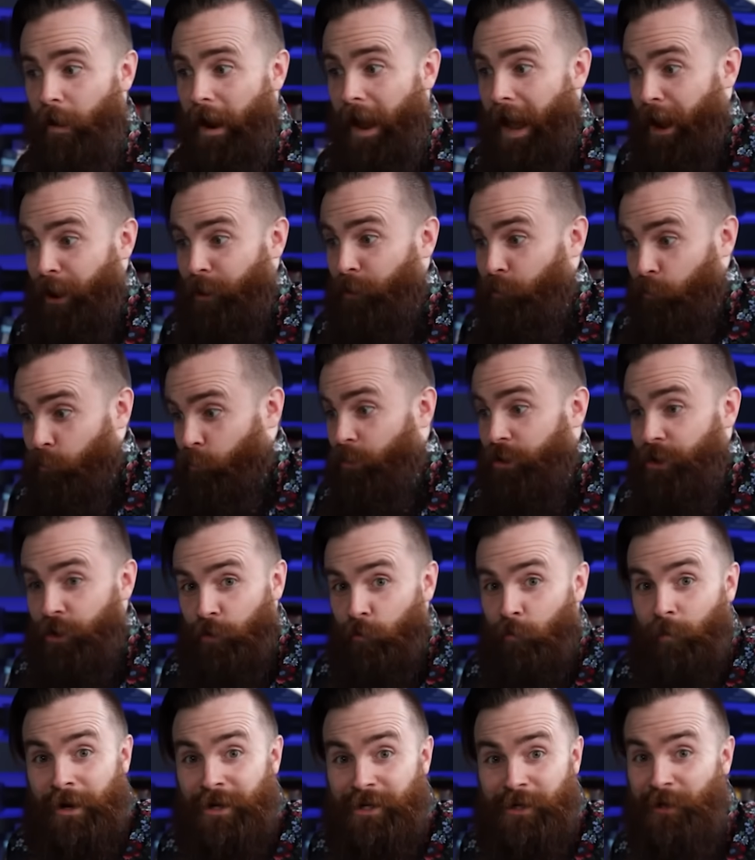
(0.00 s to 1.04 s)
how
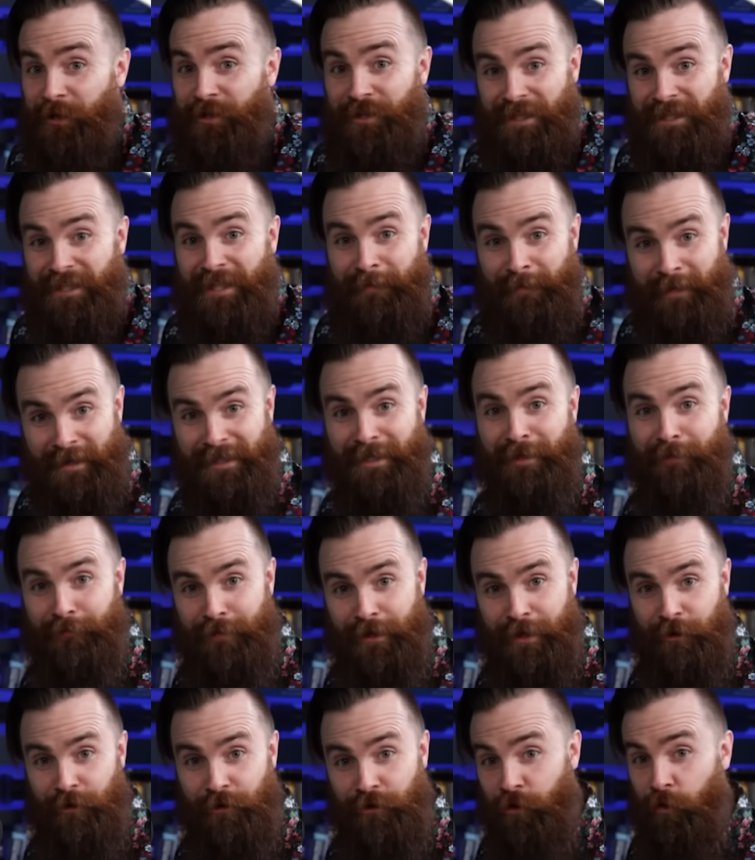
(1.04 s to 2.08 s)
your Windows system is
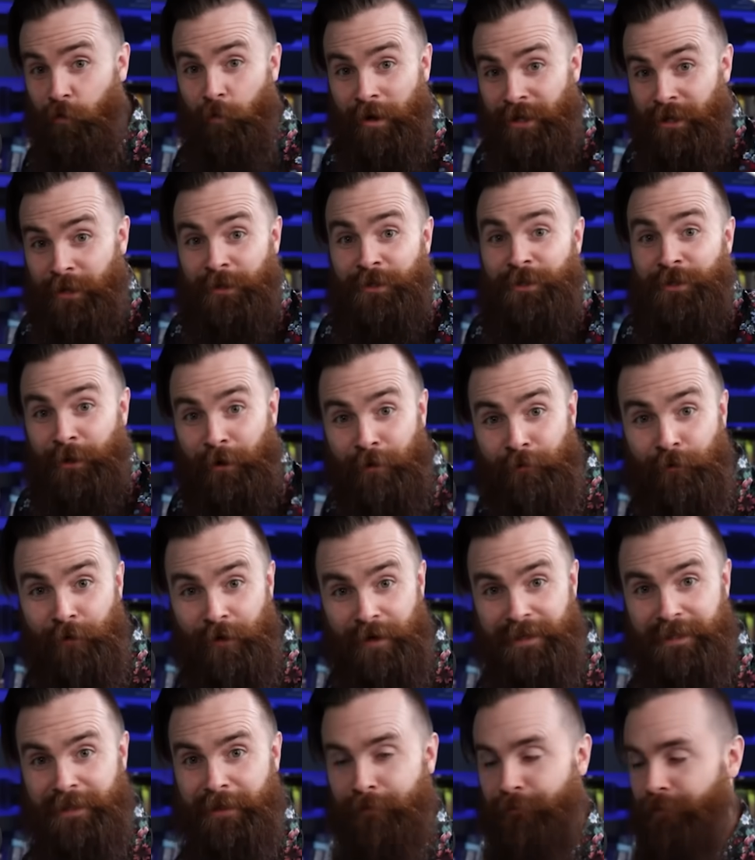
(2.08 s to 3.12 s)
configured, your Windows
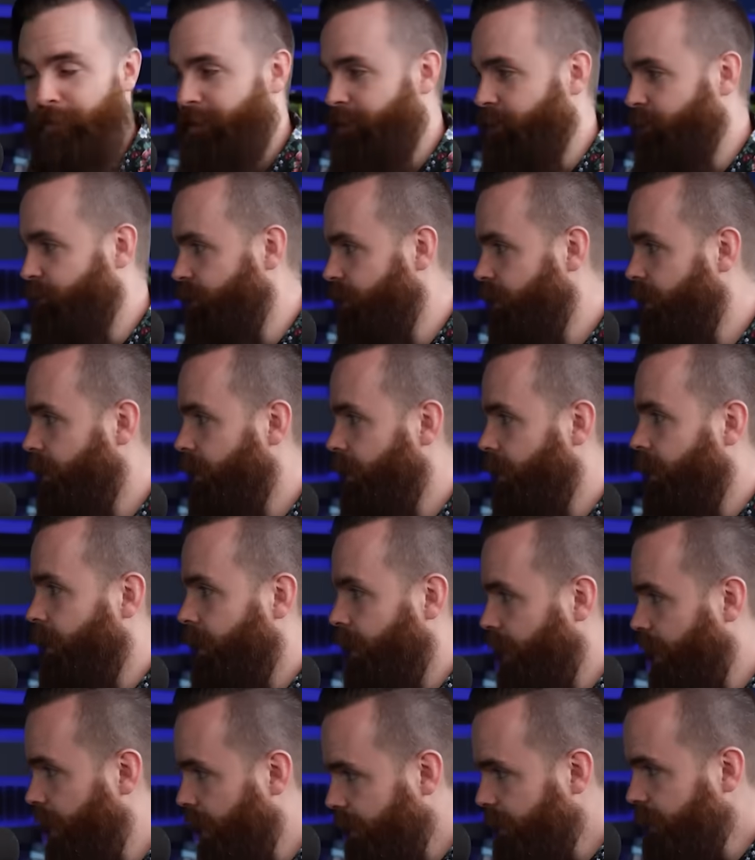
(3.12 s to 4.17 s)
server is configured,
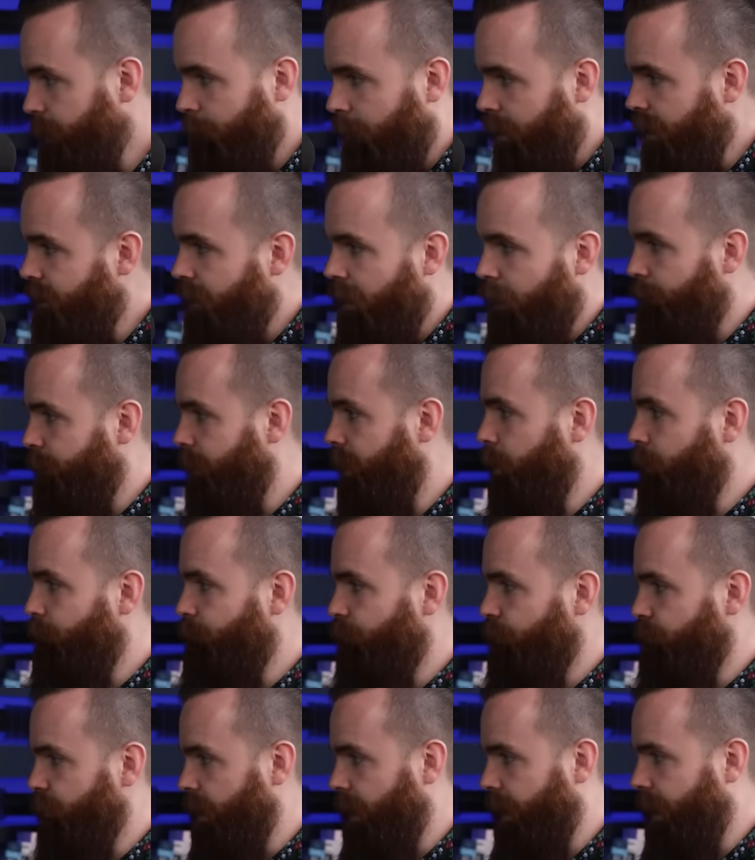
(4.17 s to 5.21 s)
and it might not be
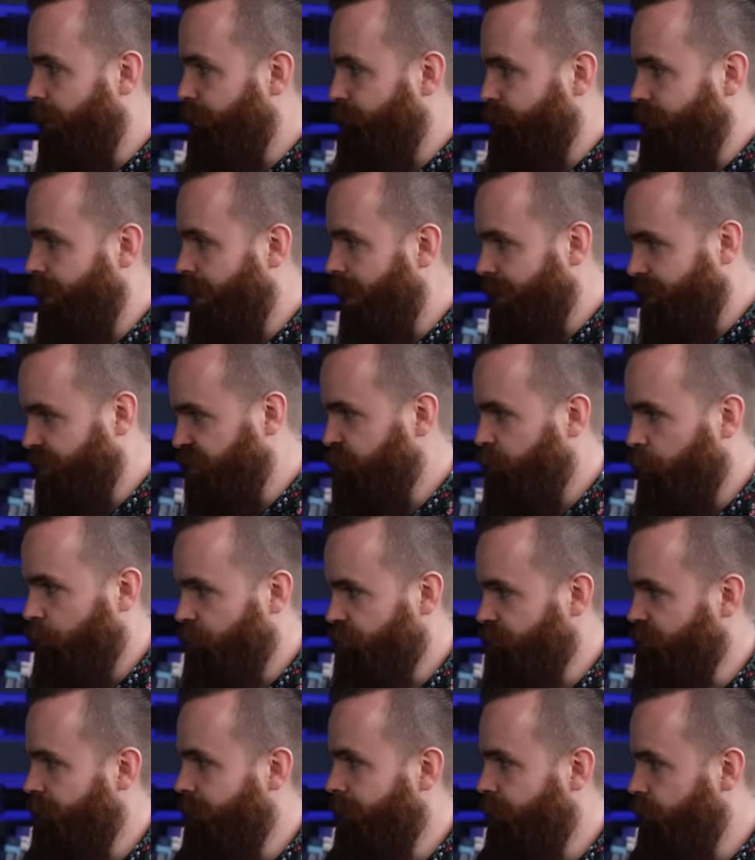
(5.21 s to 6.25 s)
helpful to have that
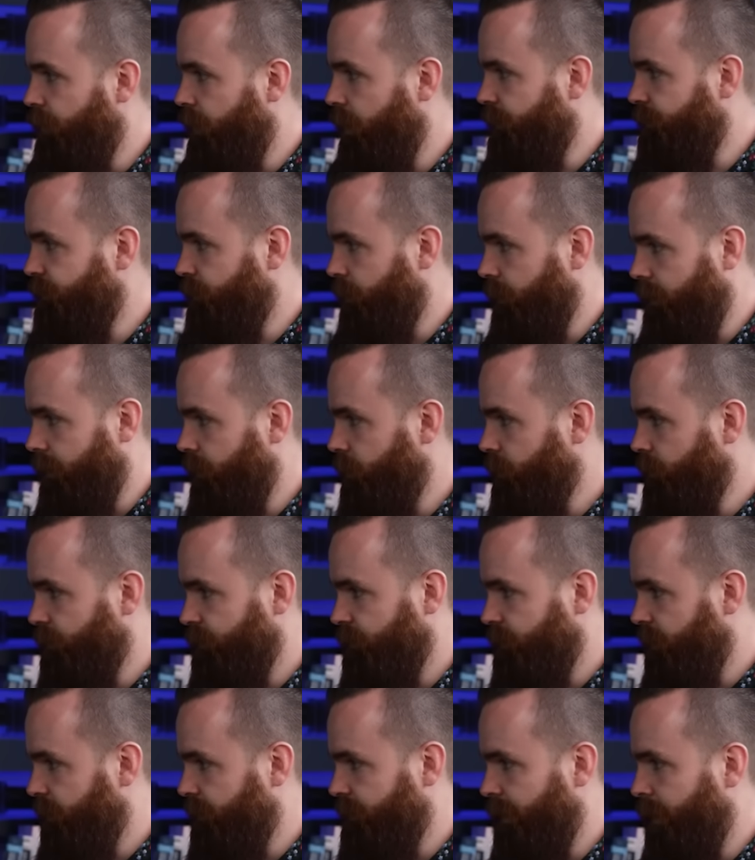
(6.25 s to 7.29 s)
exposed to the internet. So like
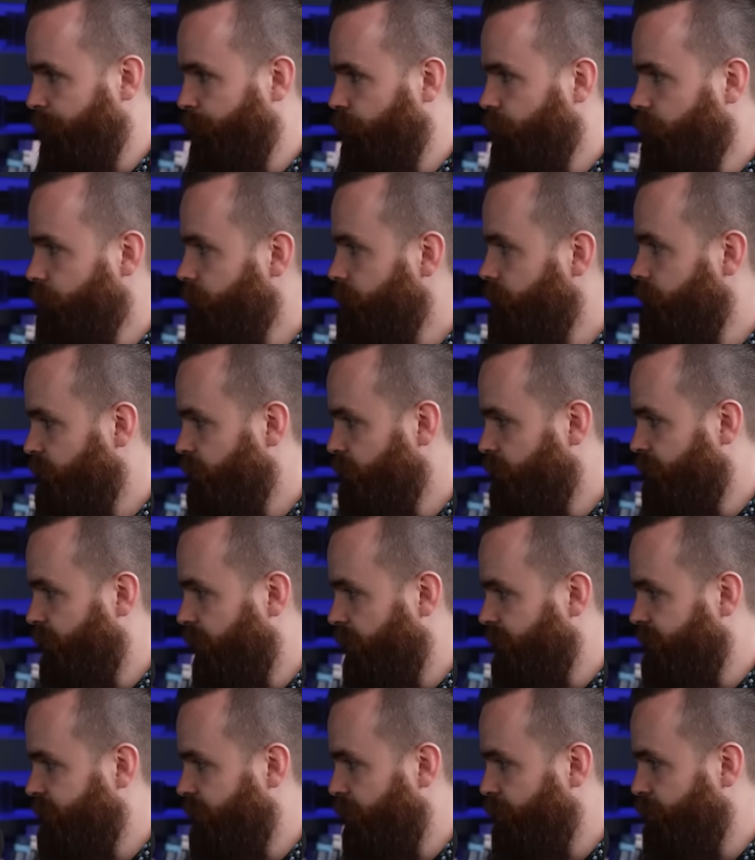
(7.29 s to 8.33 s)
here's an example, some
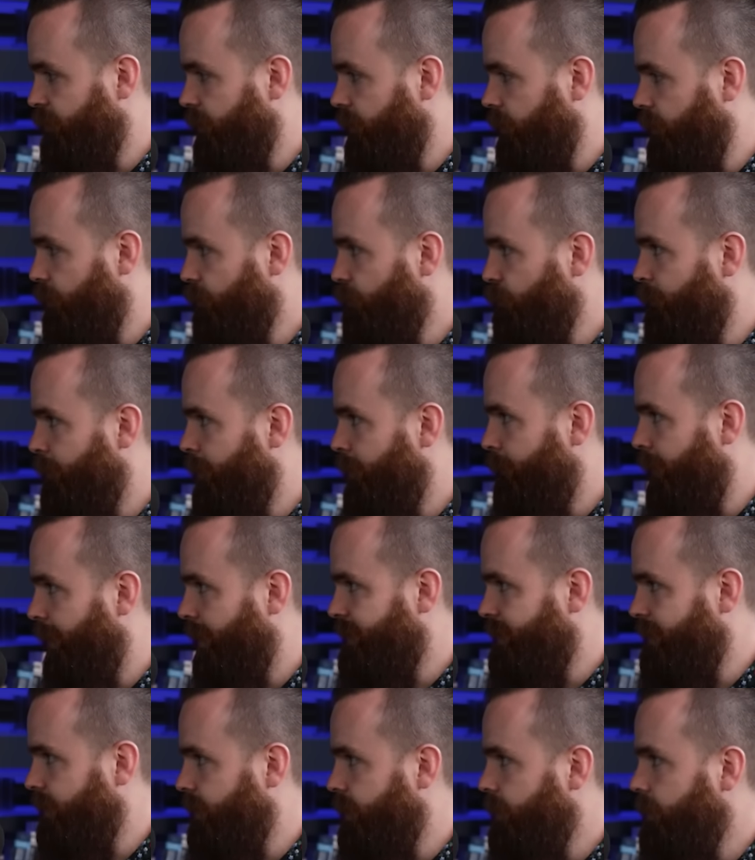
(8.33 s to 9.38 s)
fun stuff in here from
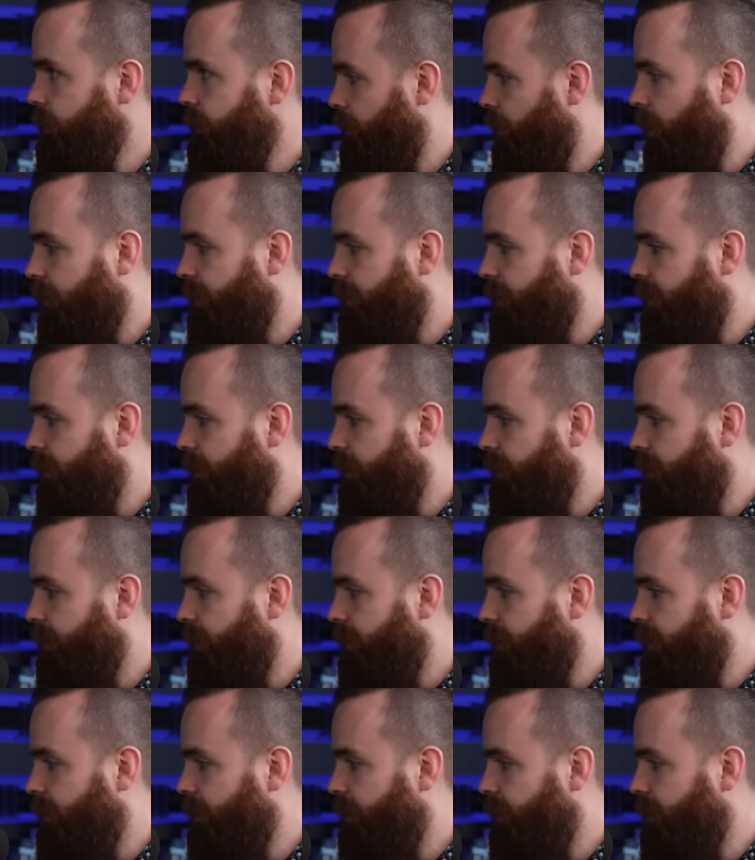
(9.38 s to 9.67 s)
MIT.